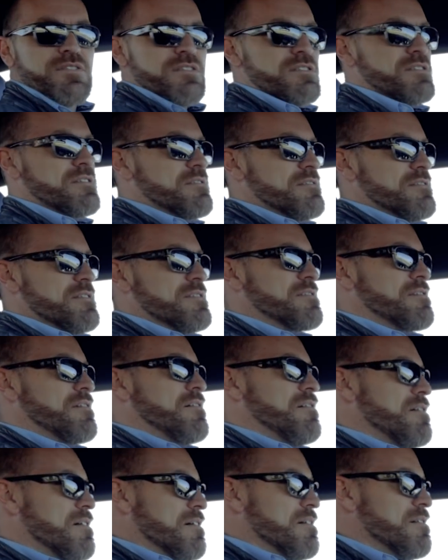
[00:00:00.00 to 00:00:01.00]
This
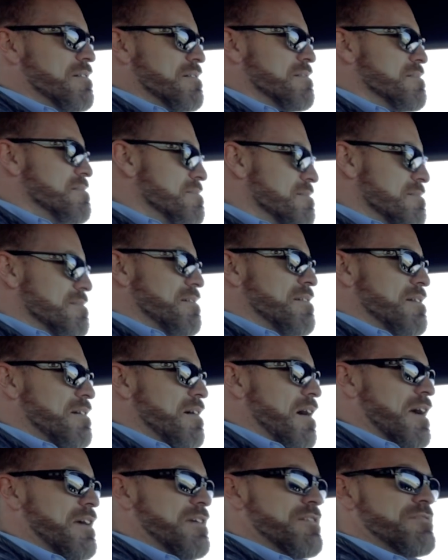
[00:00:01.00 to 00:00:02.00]
car,
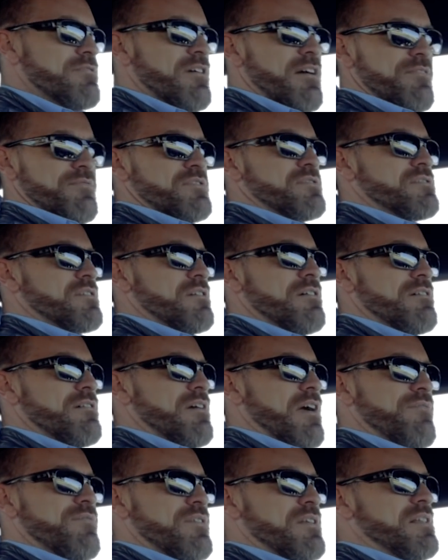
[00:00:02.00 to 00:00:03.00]
I could drive this car
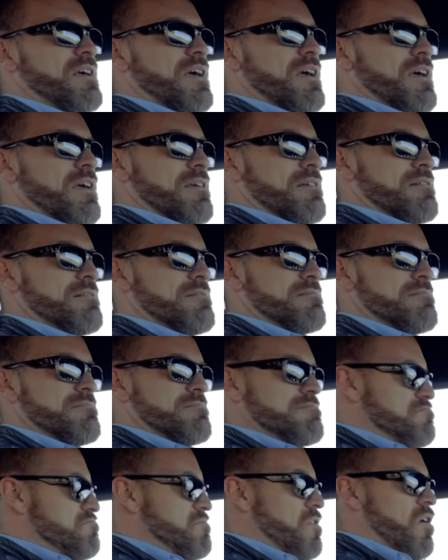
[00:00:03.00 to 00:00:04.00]
every day,
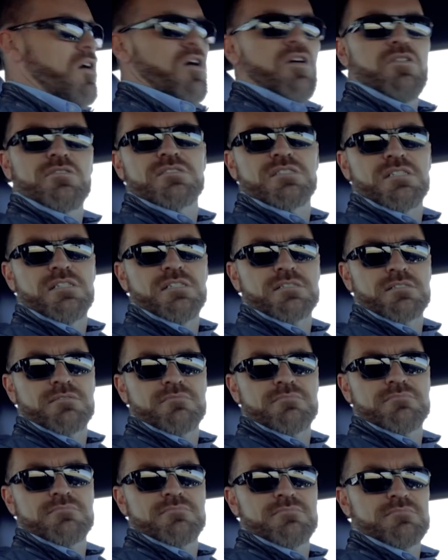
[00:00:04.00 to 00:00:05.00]
all season.